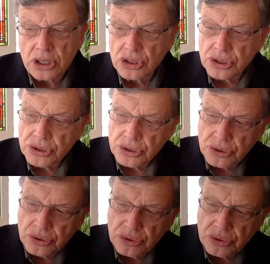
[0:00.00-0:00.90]

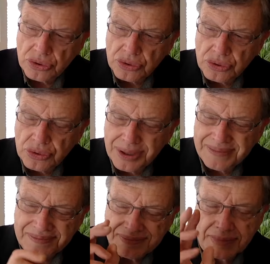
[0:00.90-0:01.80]
to,
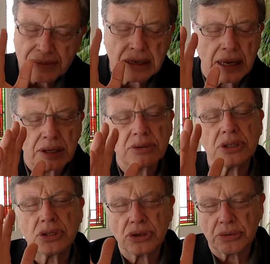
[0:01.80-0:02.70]
I use
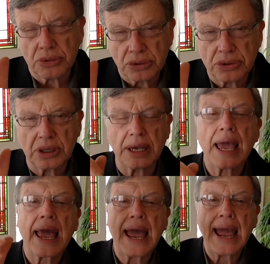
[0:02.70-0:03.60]
this term loosely,
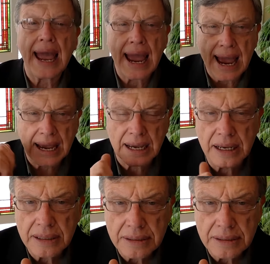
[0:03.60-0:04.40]
hack